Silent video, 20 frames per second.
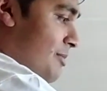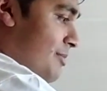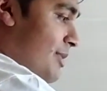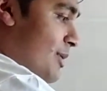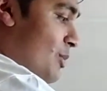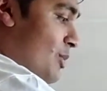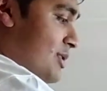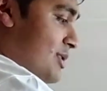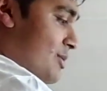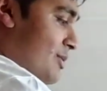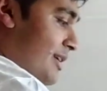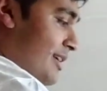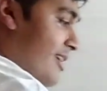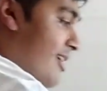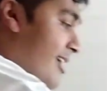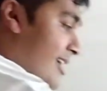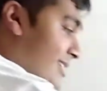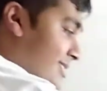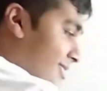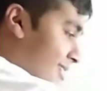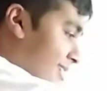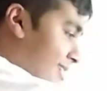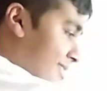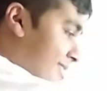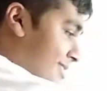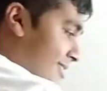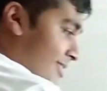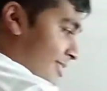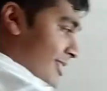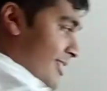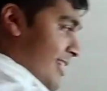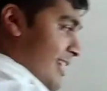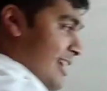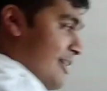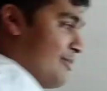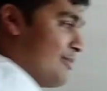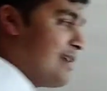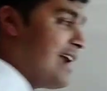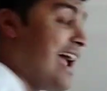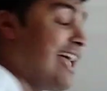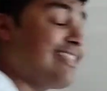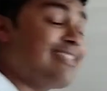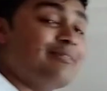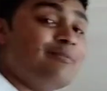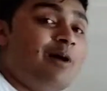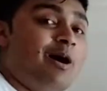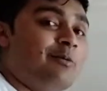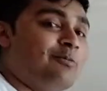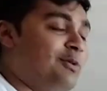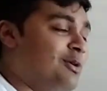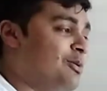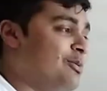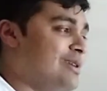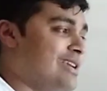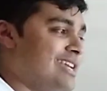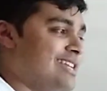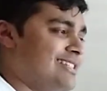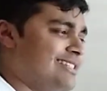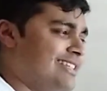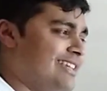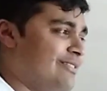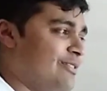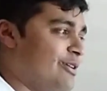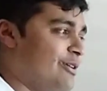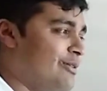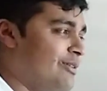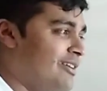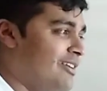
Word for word: But what's quite nice is if we add them up, we get 0.